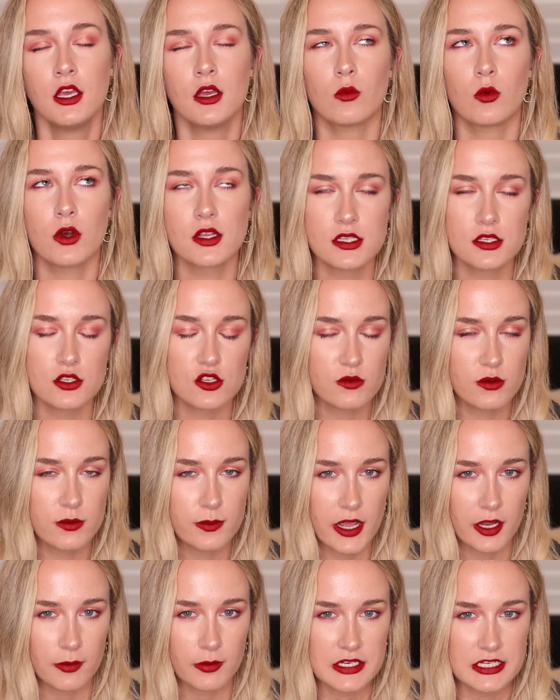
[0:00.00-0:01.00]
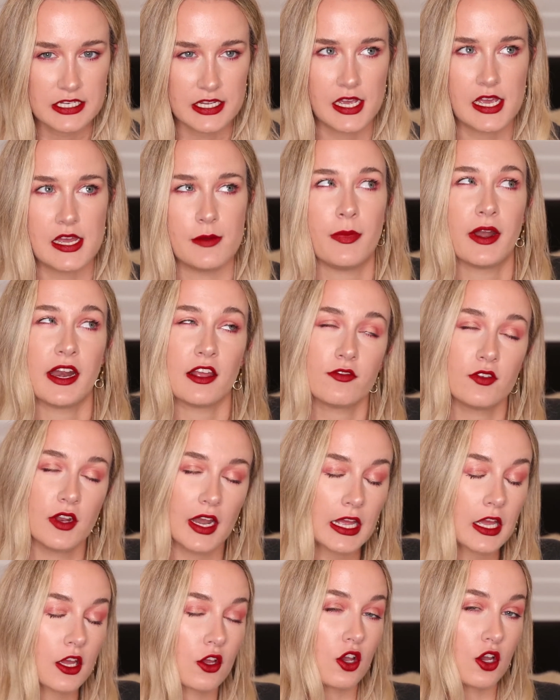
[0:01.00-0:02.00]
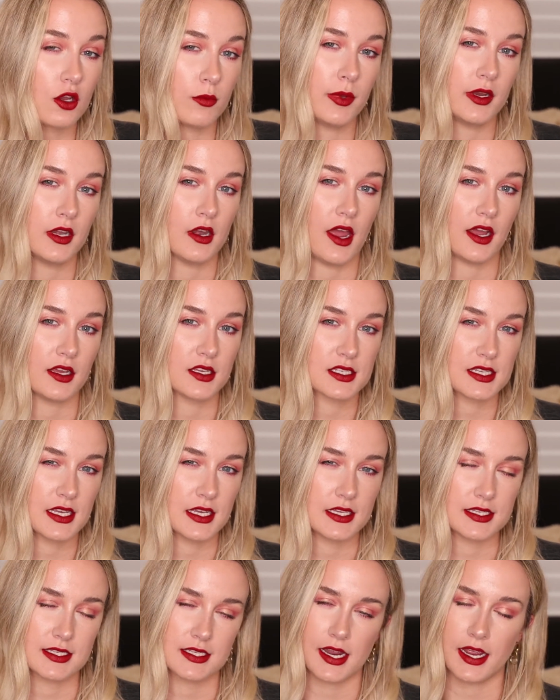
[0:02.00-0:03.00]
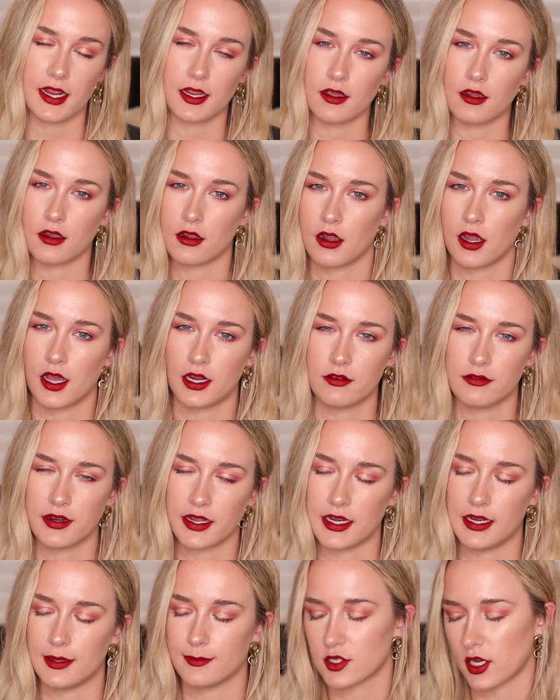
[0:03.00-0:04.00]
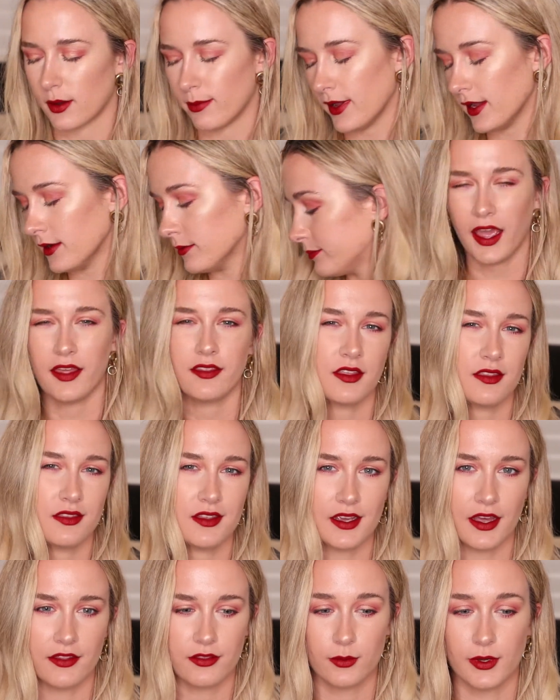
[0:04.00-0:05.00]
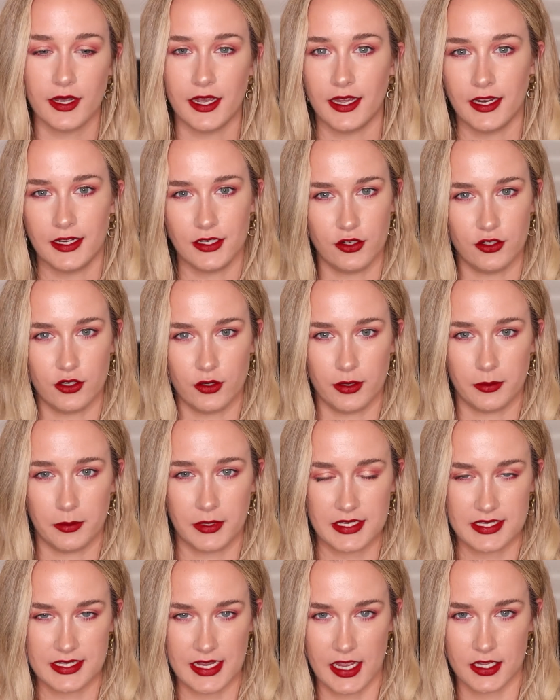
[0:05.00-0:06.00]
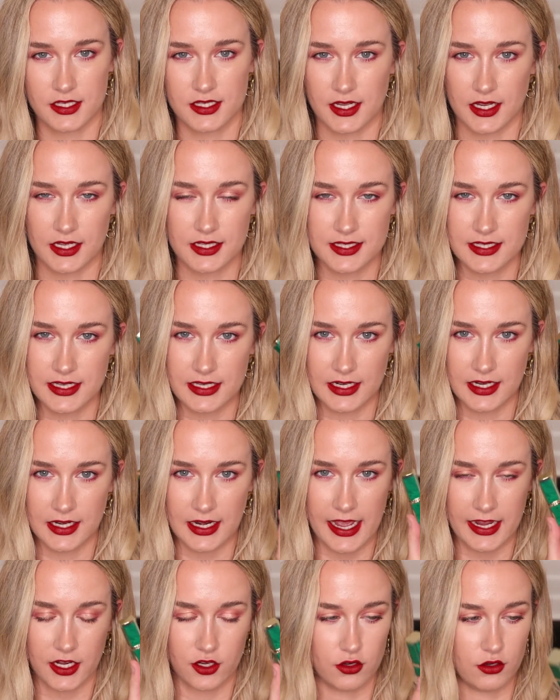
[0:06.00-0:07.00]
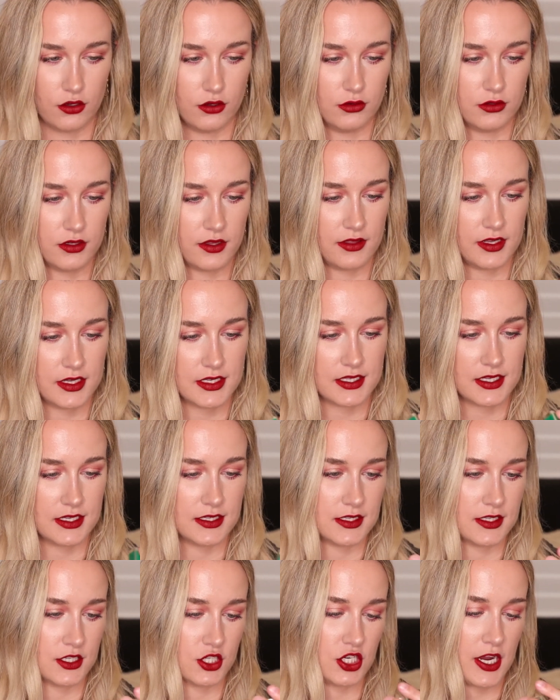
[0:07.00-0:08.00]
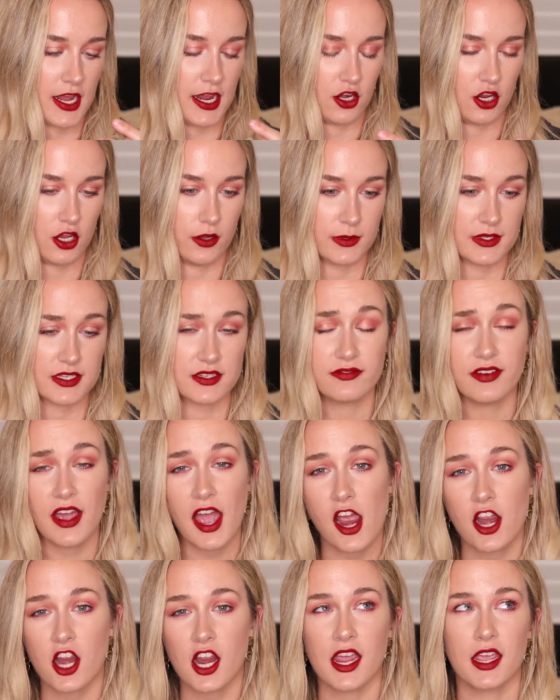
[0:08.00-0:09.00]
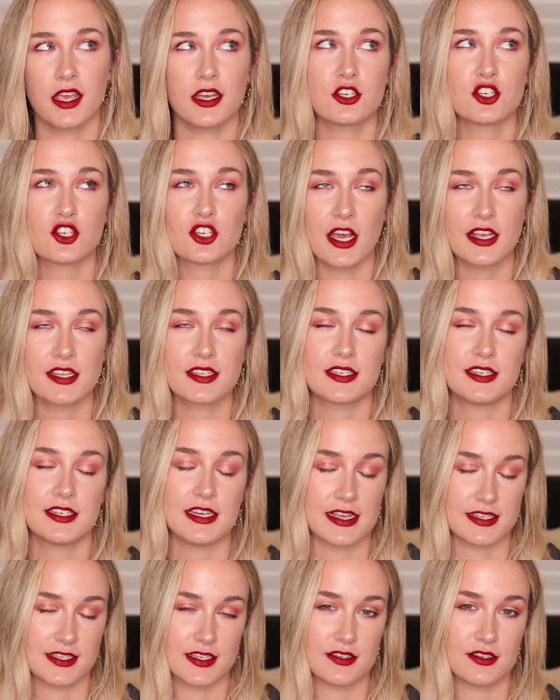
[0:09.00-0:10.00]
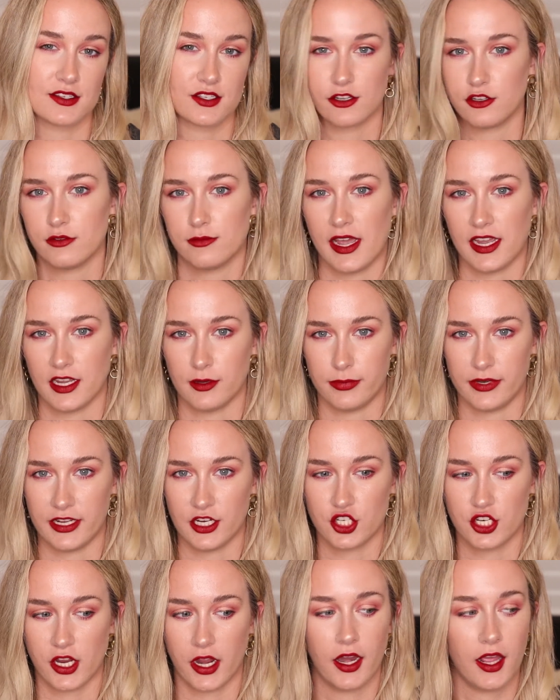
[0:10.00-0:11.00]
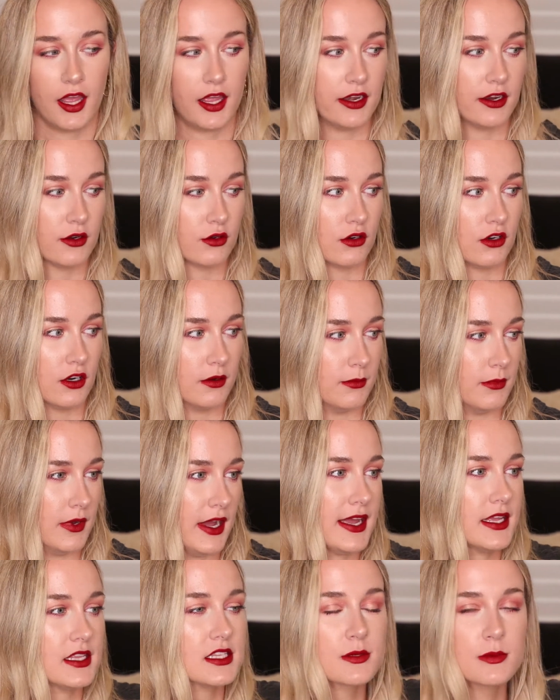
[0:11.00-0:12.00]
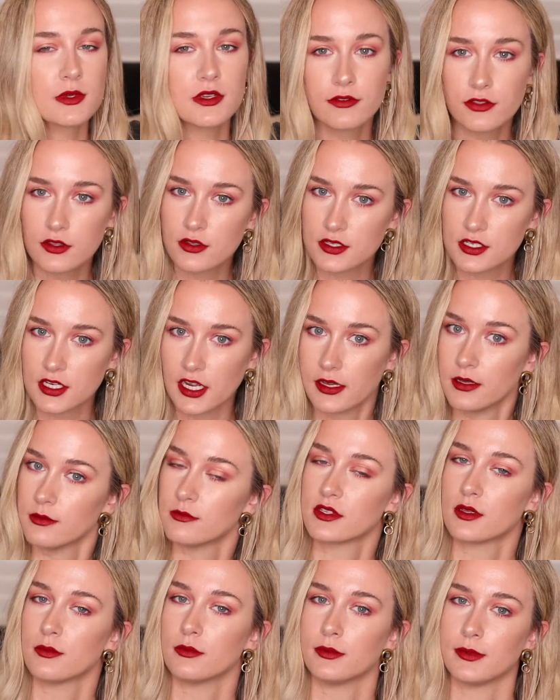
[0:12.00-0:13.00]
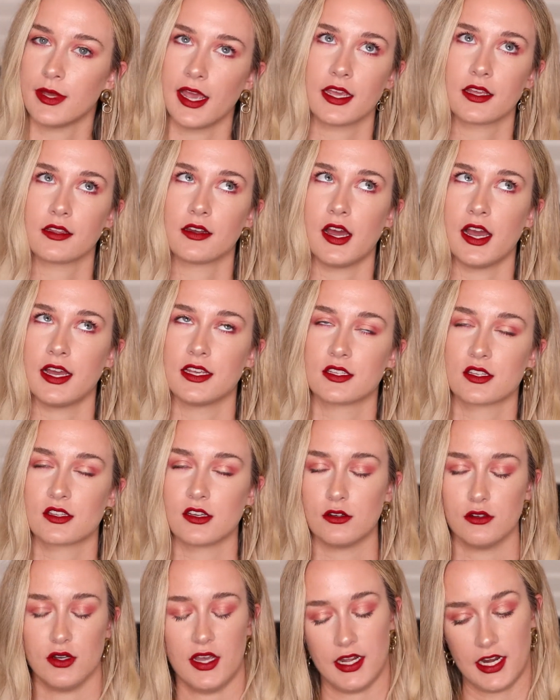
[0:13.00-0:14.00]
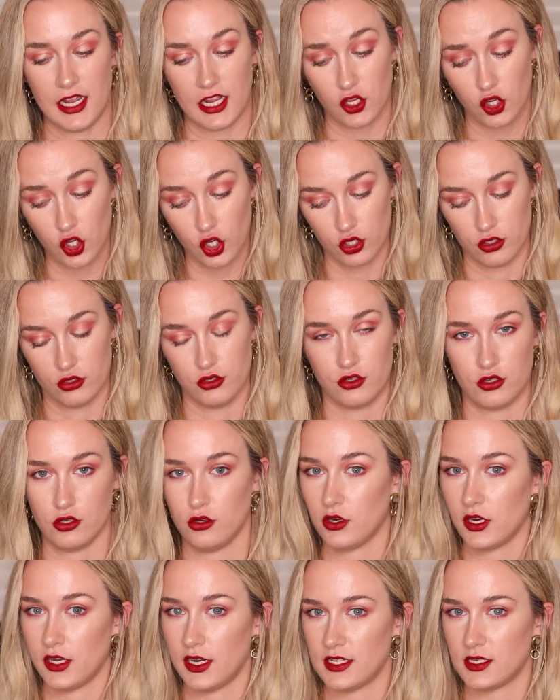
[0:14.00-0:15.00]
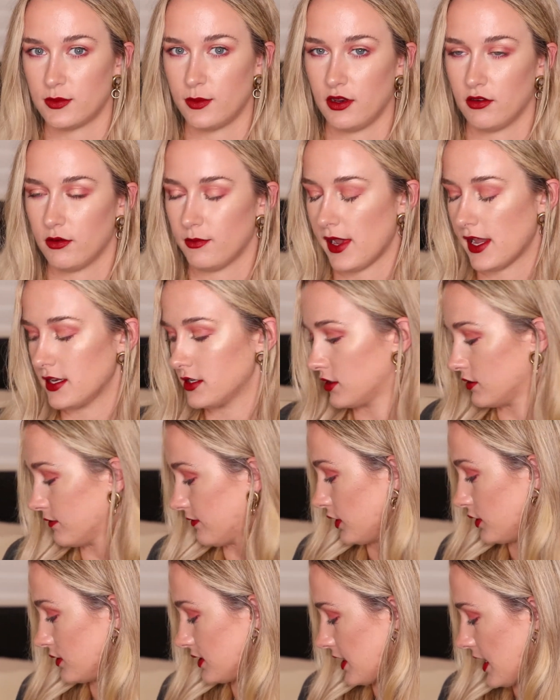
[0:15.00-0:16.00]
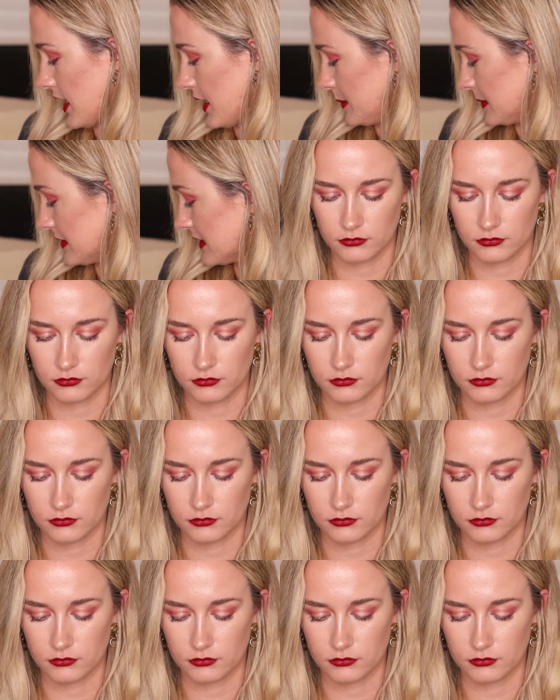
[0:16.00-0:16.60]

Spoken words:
Wasn't super pigmented, but I feel like it could be nice as like kind of like a lip topper. And then the other one, you know what I'm going to say, it's the Concealer Like Nude. This is the shade Urban Safari. It just doesn't suit my complexion and it reminds me of those times back in high school, and I do not need to be reminded of those times.